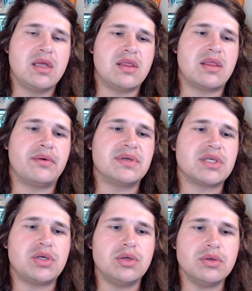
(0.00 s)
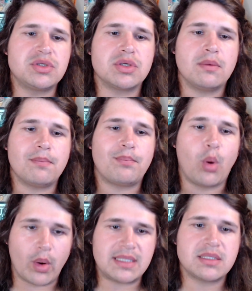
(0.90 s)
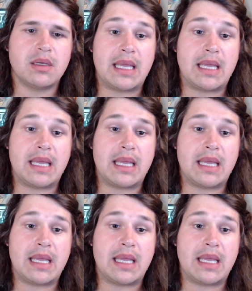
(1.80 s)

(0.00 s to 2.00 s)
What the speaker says: there is a huge point,